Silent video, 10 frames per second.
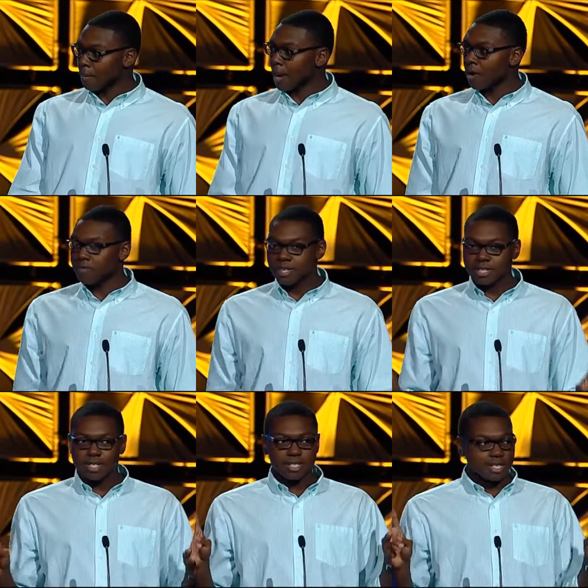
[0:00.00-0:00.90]
about
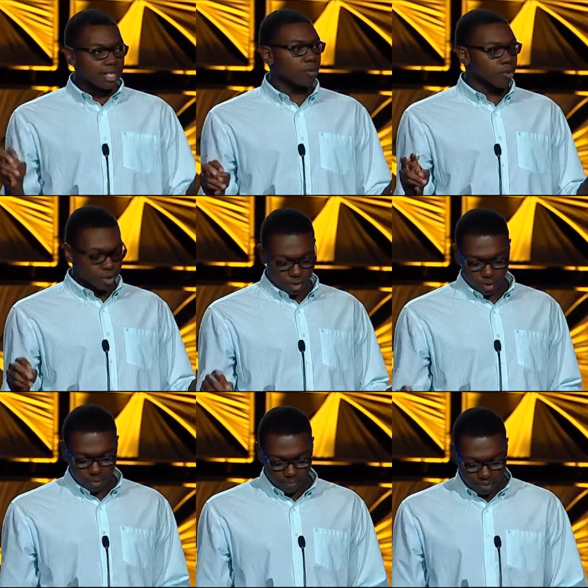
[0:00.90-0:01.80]
this summer school.